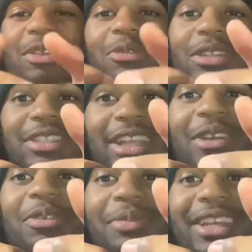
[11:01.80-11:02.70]
which that
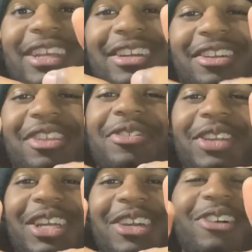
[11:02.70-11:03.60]
will be in another
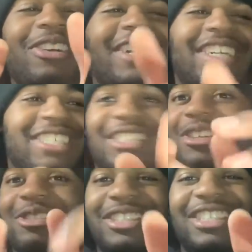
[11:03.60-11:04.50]
video.
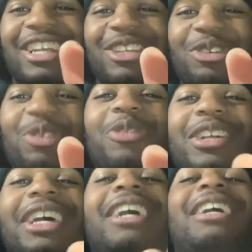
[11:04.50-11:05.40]
So just stay tuned for
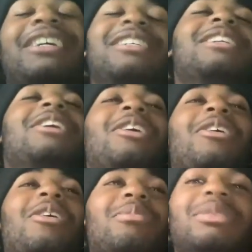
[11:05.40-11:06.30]
that.
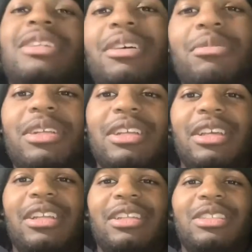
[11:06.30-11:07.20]
But now I'm going to
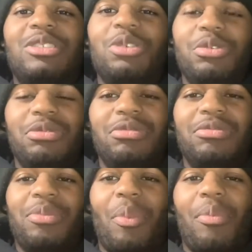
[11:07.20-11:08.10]
get into
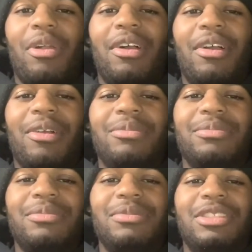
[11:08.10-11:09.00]

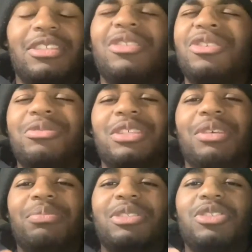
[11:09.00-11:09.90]
just little
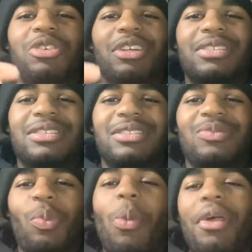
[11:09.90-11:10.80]
tips, tricks,
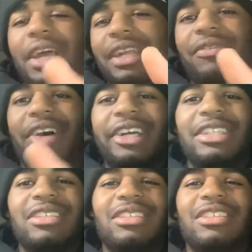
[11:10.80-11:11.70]

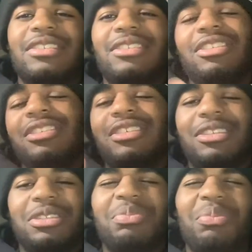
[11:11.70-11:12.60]
advice, and then just a
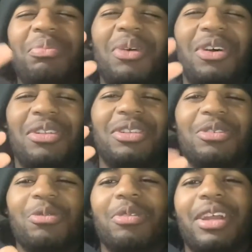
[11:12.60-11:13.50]
small
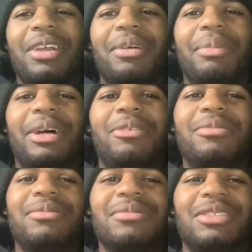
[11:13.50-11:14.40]
little rant about,
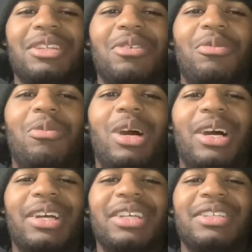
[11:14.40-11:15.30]

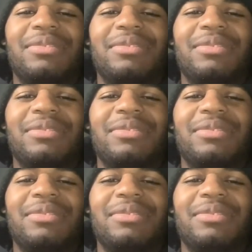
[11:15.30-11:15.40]
why,